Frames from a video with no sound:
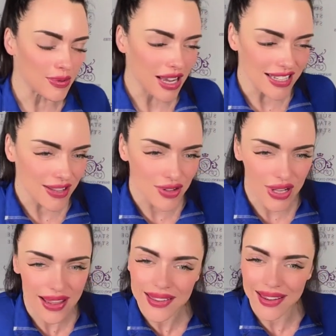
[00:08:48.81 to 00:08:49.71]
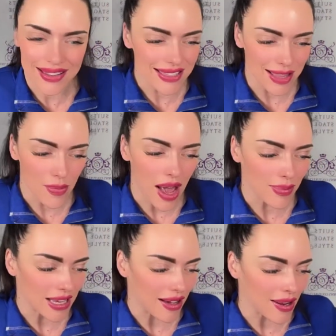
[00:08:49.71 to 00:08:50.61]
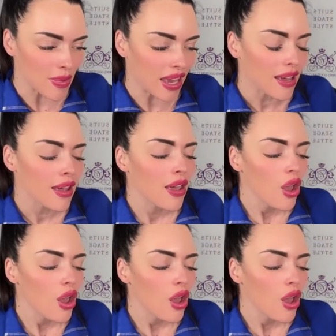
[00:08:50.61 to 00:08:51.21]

So I'm trying to see if there's anything I can see that popped out at me.